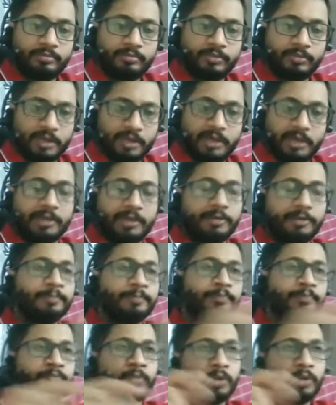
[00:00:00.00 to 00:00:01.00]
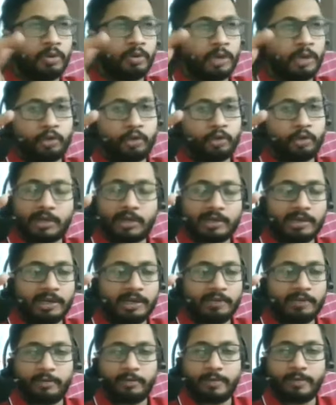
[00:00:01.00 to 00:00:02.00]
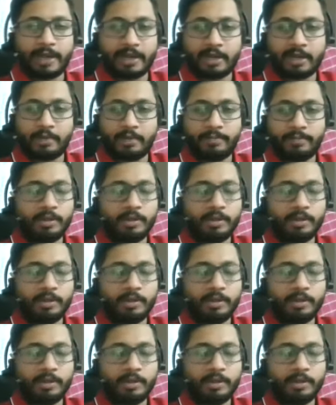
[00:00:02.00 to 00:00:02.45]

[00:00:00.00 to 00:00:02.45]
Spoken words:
Correct. So now you are clear with backup.